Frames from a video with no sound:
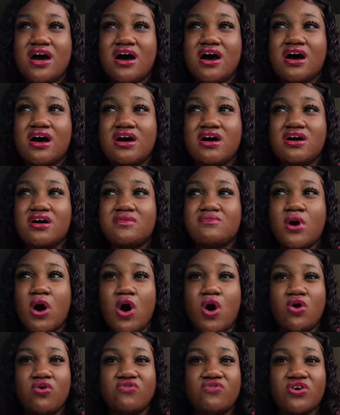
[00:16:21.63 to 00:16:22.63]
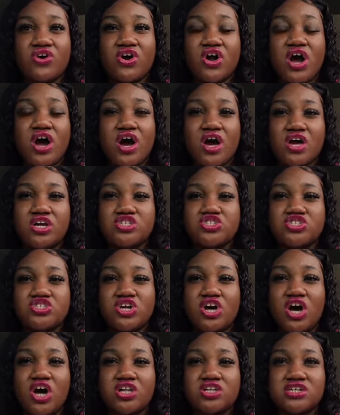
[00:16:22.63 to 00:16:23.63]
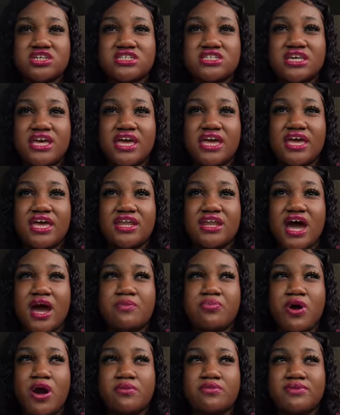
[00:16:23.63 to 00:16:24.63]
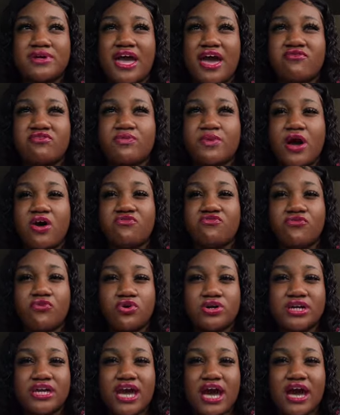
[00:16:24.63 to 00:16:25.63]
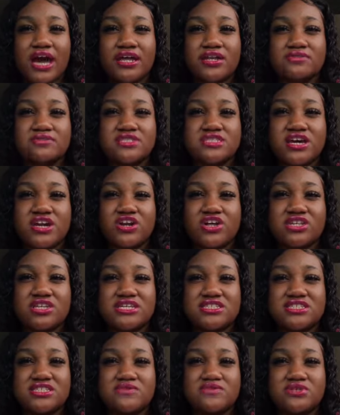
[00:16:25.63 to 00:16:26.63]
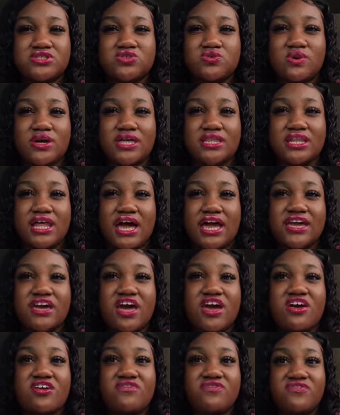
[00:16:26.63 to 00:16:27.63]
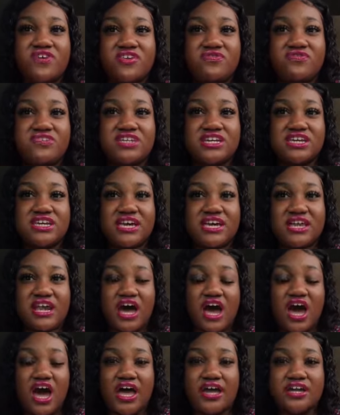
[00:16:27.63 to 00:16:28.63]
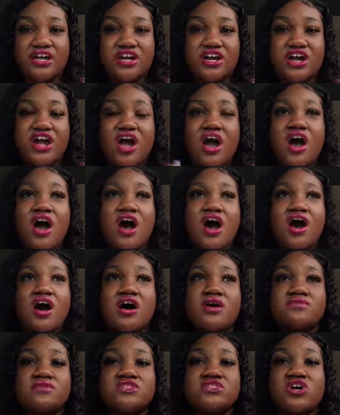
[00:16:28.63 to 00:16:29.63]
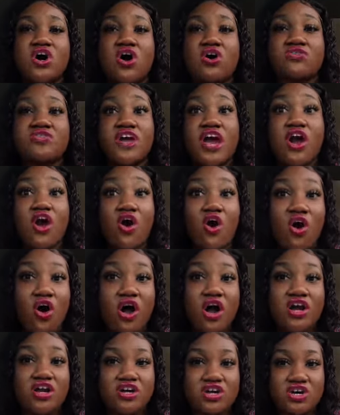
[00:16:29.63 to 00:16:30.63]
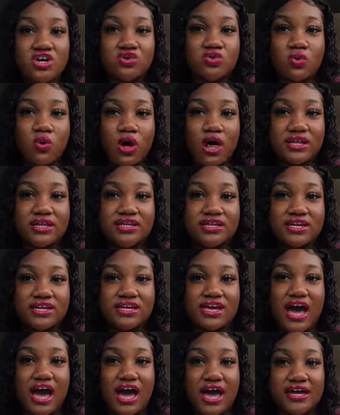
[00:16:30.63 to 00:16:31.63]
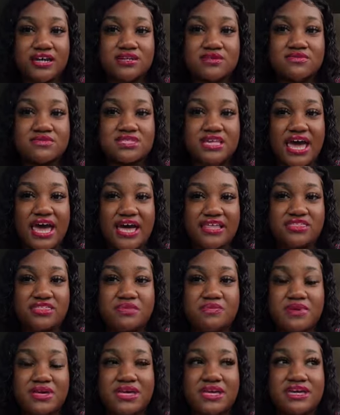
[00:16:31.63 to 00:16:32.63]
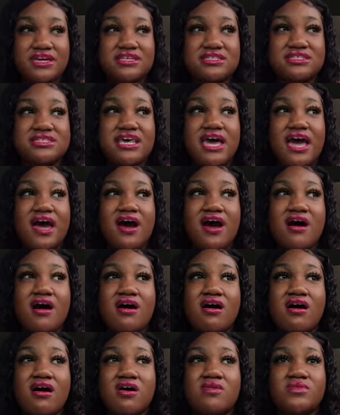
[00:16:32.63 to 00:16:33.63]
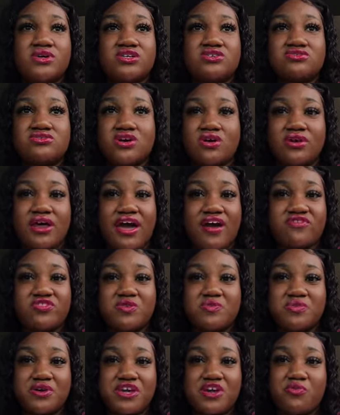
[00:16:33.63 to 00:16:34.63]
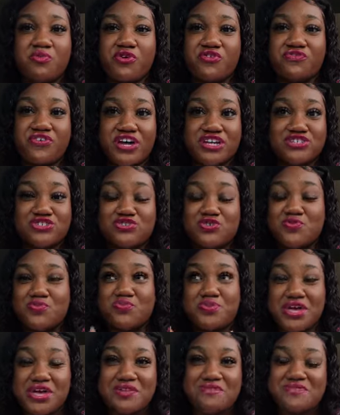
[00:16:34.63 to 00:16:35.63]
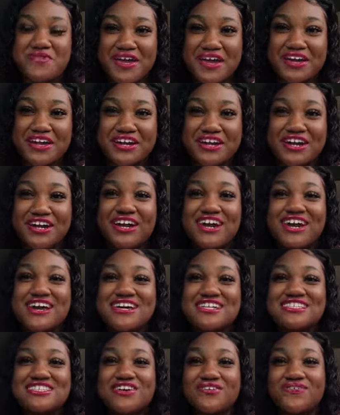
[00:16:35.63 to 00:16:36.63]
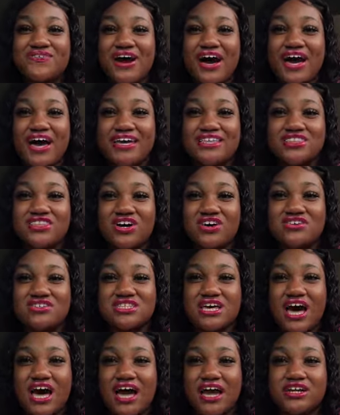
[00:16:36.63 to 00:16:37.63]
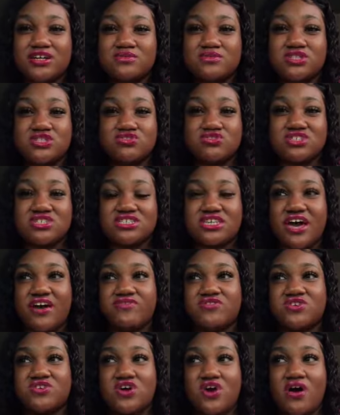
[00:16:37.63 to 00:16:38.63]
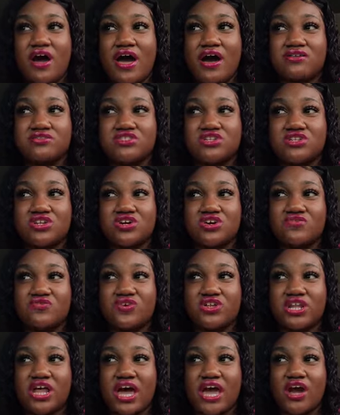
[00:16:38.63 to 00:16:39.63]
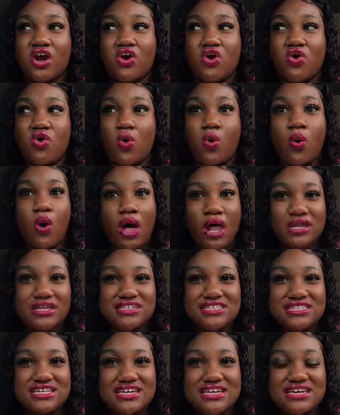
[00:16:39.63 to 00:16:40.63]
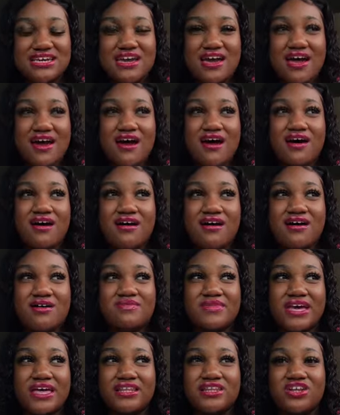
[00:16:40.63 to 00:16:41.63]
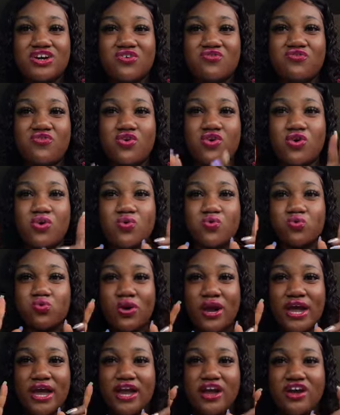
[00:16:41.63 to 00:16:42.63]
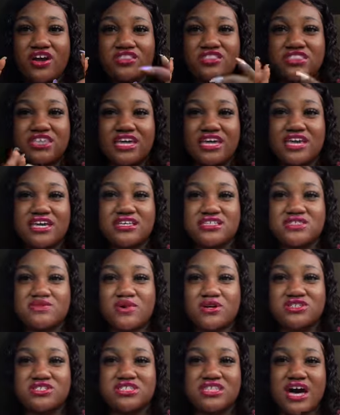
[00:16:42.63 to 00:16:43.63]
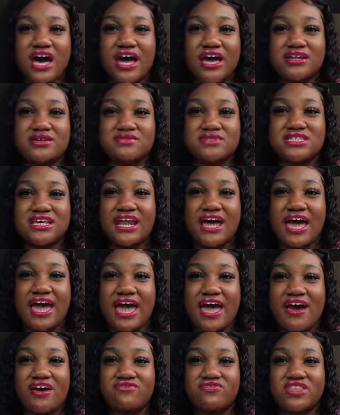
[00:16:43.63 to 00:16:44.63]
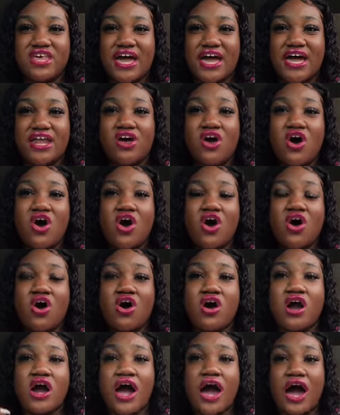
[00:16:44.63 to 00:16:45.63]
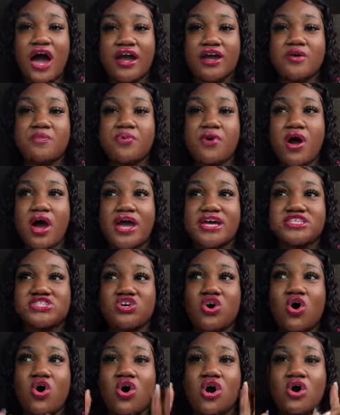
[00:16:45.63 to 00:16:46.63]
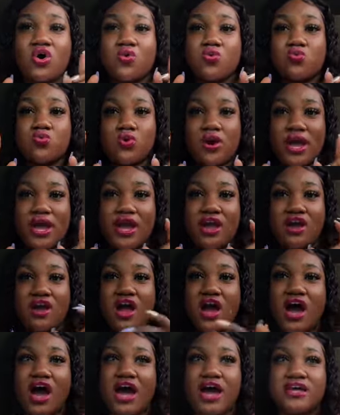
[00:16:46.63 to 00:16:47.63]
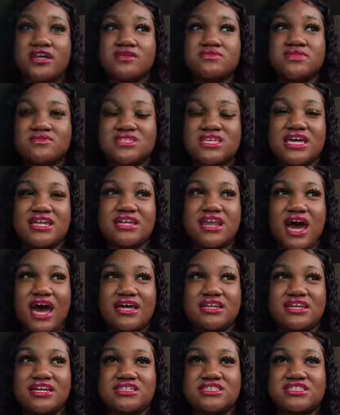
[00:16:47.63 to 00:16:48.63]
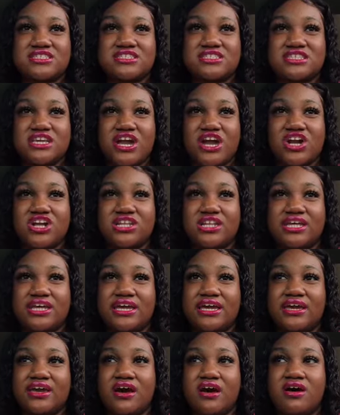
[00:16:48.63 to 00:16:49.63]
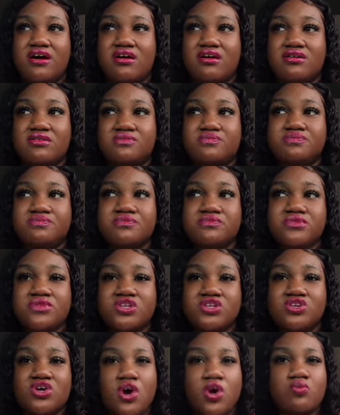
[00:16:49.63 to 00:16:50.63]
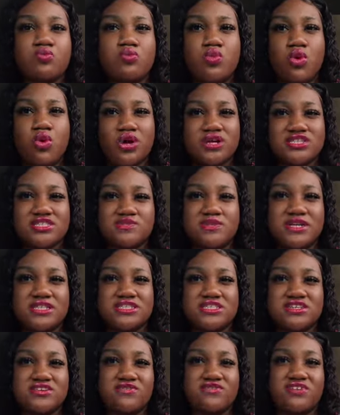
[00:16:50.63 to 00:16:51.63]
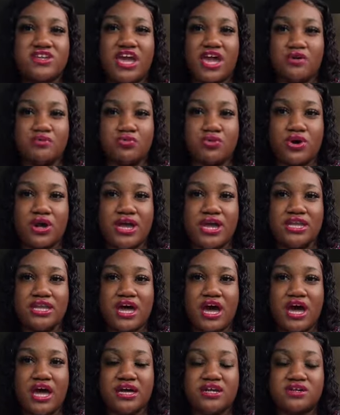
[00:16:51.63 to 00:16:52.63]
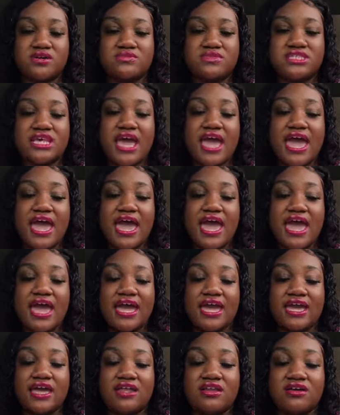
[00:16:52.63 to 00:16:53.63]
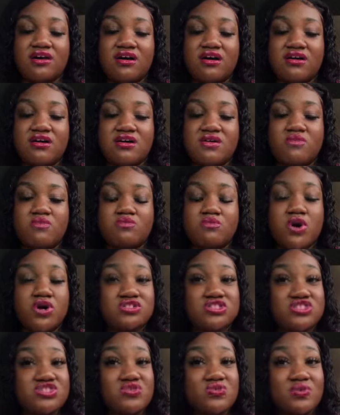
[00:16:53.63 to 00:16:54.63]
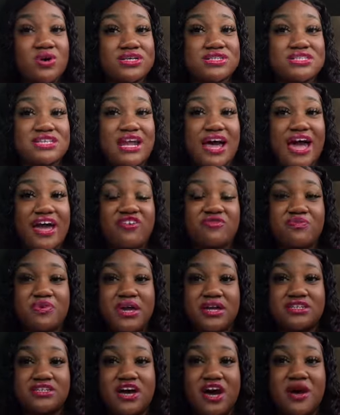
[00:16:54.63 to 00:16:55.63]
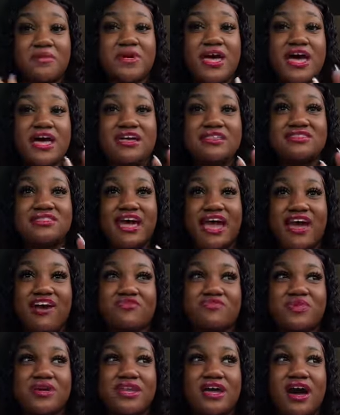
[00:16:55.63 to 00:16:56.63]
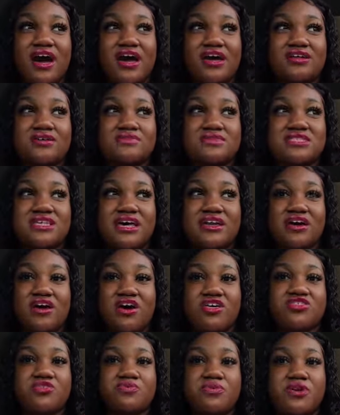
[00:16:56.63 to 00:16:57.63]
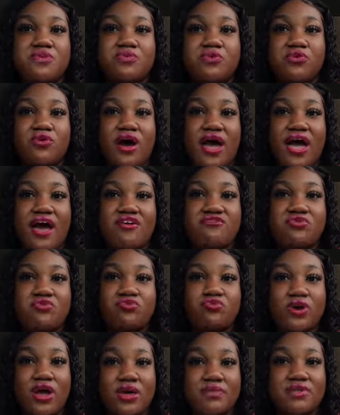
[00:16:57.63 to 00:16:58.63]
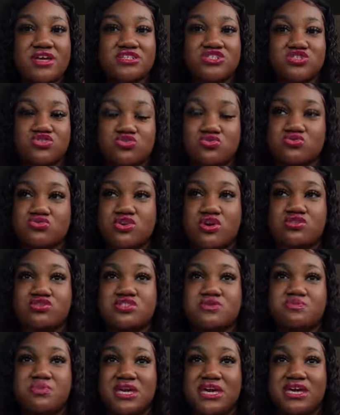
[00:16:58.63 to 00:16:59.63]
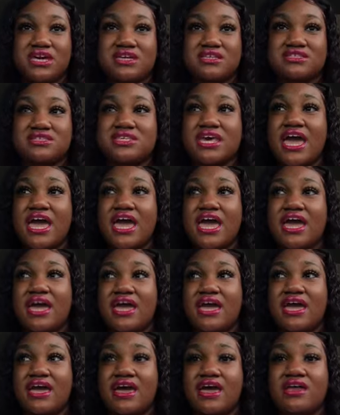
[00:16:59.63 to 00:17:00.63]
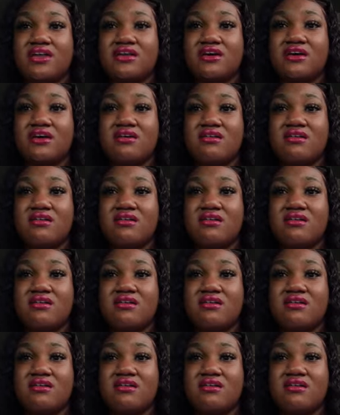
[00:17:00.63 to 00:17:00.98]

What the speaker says: over $100, and I probably have about 40 items that are listed between like 50 and higher. So there are good quality items at the bins. You don't have to be a professional bin picker to find those items. You just have to know how to look for like quality, and look for rare things. Most of the items that I have that are higher priced are rare items and not necessarily you know, more expensive name brand items. And most of the ones that I have picked up, they have been items that other people have rummaged through those bins, and